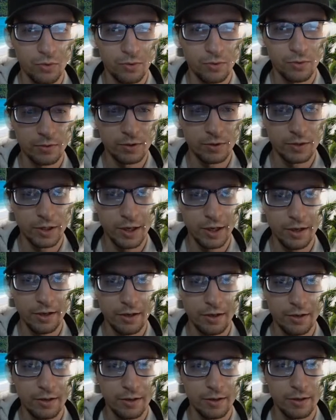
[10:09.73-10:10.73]
See that?
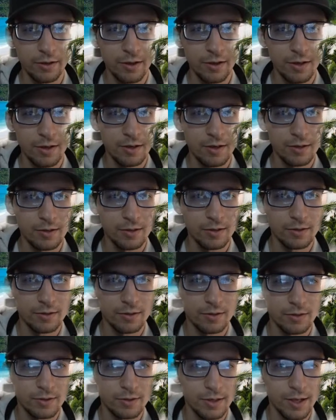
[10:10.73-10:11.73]
So it's
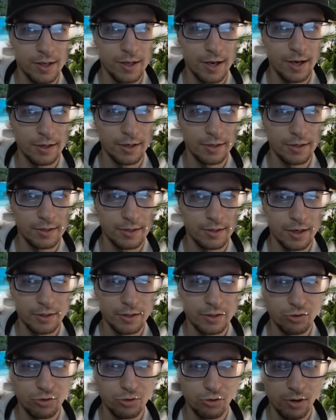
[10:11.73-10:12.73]
not as cut and
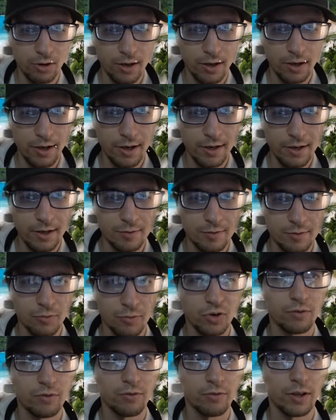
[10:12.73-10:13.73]
dry, it's more of
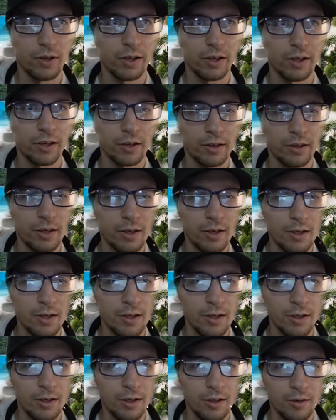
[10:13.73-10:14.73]
like a
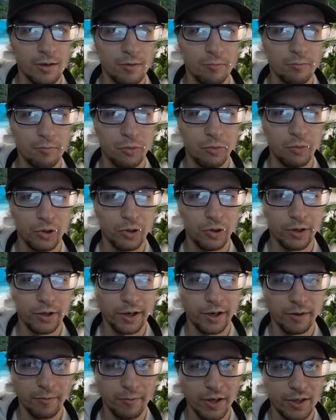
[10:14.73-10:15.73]
blurred
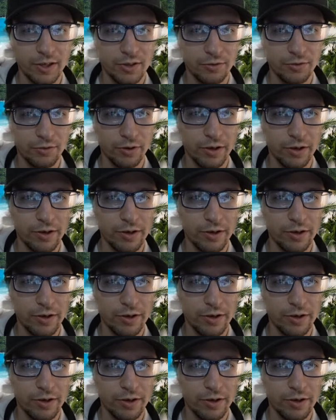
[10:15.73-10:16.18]
animation, right?